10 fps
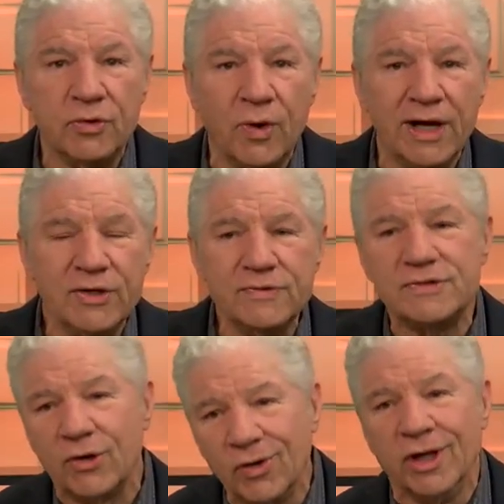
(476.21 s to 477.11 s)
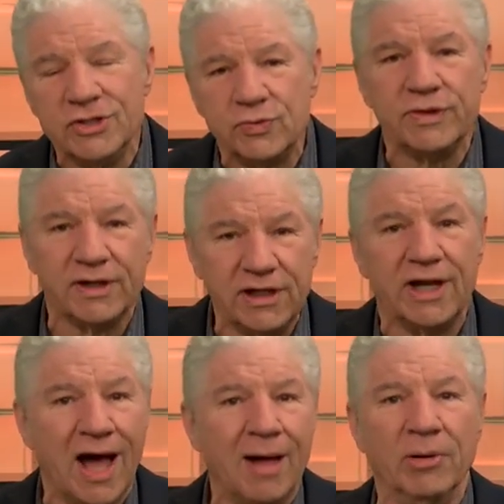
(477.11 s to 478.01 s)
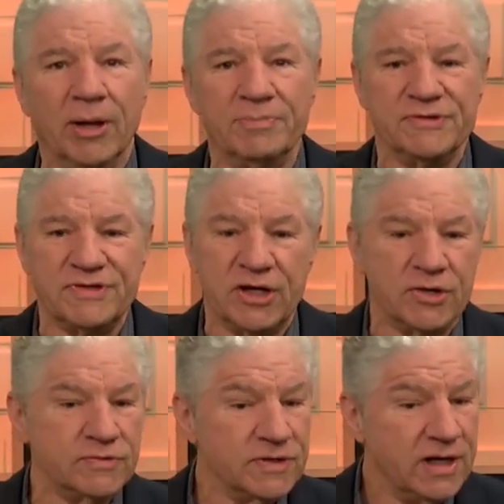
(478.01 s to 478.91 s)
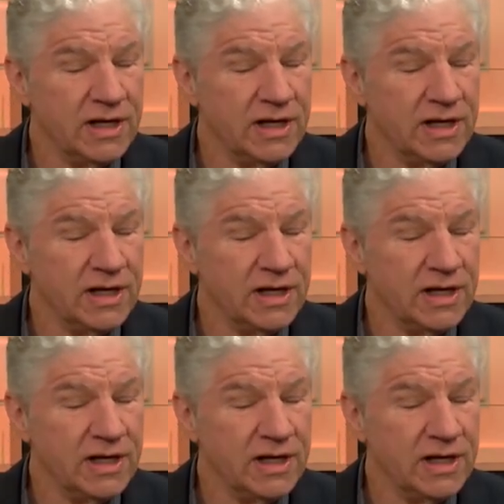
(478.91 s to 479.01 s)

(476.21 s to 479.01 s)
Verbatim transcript: who I used to go to lunch with and he'd hobble up the stairs,